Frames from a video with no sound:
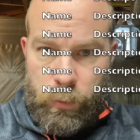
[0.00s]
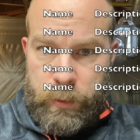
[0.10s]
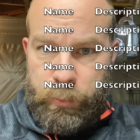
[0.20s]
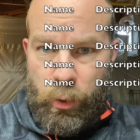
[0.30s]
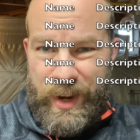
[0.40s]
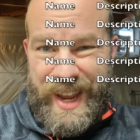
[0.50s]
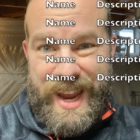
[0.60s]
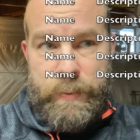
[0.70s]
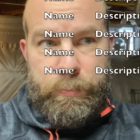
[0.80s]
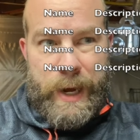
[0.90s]

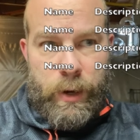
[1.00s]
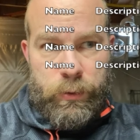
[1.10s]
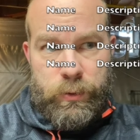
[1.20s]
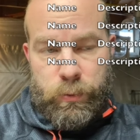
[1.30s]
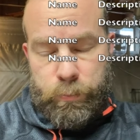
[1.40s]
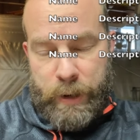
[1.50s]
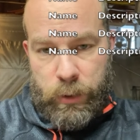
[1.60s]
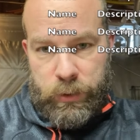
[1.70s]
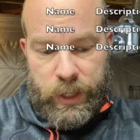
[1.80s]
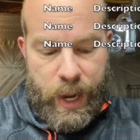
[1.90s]
1.8 pounds, or
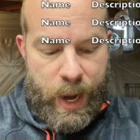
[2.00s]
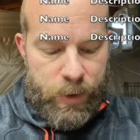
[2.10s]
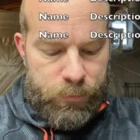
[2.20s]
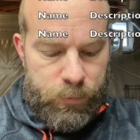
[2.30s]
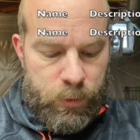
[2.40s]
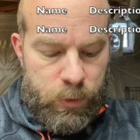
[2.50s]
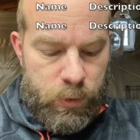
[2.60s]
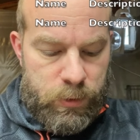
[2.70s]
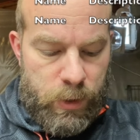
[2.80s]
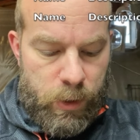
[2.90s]
pound and a half,
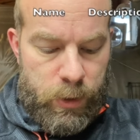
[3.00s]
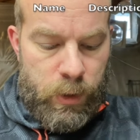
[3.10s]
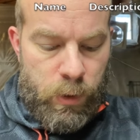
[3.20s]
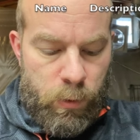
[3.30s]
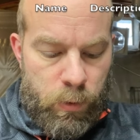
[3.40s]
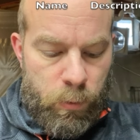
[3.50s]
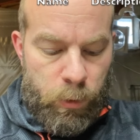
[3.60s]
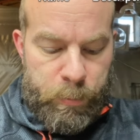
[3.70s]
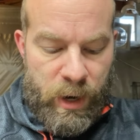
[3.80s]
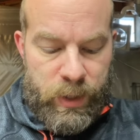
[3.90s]
sorry,
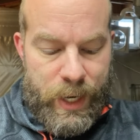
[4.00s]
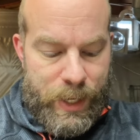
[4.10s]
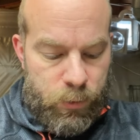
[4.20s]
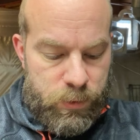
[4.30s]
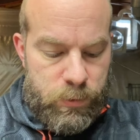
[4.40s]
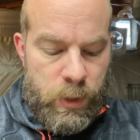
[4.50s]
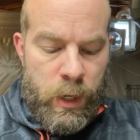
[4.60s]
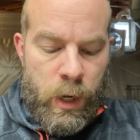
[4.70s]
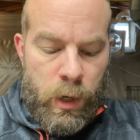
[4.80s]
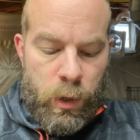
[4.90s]
1 pound 8 ounces,
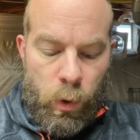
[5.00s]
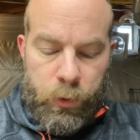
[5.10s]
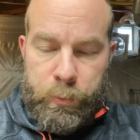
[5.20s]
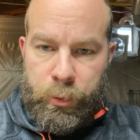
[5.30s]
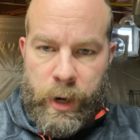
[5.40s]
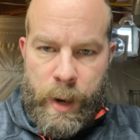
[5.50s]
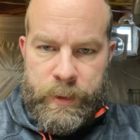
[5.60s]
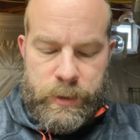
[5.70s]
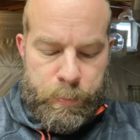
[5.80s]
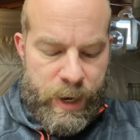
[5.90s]
Golden
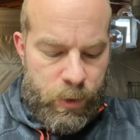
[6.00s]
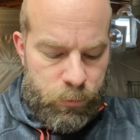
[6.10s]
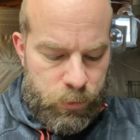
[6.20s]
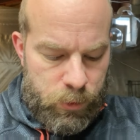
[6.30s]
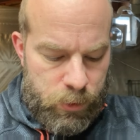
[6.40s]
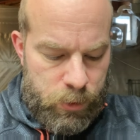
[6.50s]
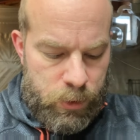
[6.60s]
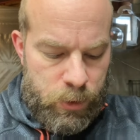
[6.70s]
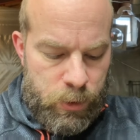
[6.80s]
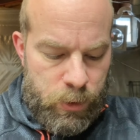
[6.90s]
Promise 1 pound,
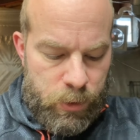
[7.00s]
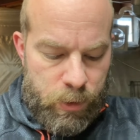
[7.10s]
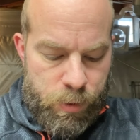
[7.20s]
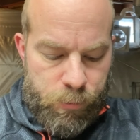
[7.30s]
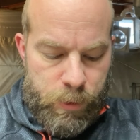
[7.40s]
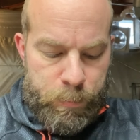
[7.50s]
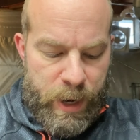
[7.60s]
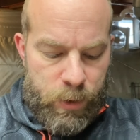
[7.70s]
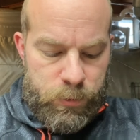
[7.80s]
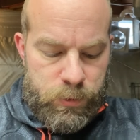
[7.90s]
then 3
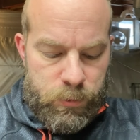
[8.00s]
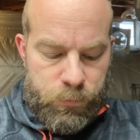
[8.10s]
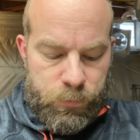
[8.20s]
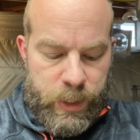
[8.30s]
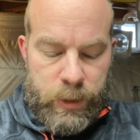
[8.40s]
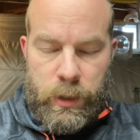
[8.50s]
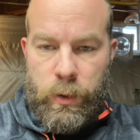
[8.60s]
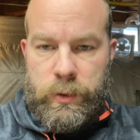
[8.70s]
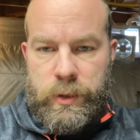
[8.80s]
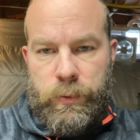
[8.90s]
pounds of flaked
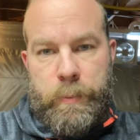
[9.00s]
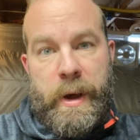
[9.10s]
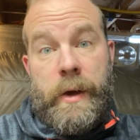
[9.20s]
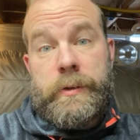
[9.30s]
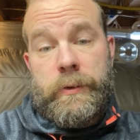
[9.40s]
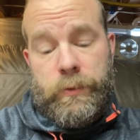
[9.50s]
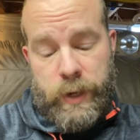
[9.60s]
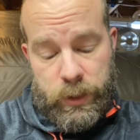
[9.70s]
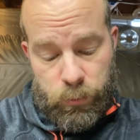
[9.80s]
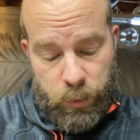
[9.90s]
oats, 3 pounds of
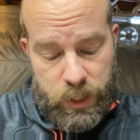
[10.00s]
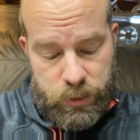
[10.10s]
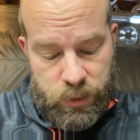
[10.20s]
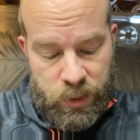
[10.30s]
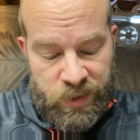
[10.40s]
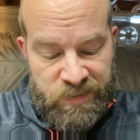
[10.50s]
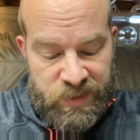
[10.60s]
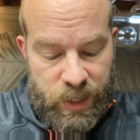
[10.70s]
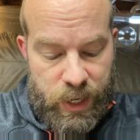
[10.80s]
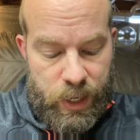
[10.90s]
flaked wheat,
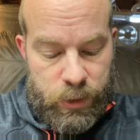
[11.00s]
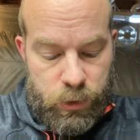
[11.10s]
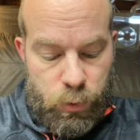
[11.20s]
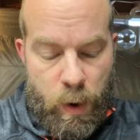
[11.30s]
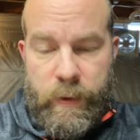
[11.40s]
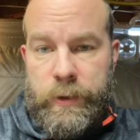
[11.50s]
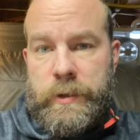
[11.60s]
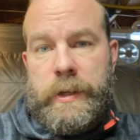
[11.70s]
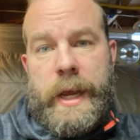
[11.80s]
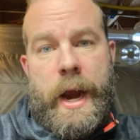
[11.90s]
and 12
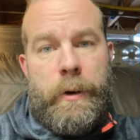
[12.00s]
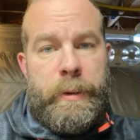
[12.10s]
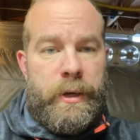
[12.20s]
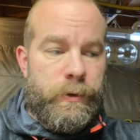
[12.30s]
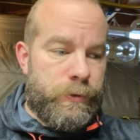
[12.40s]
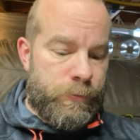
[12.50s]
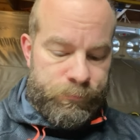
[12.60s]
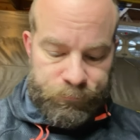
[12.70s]
ounces of Carapils.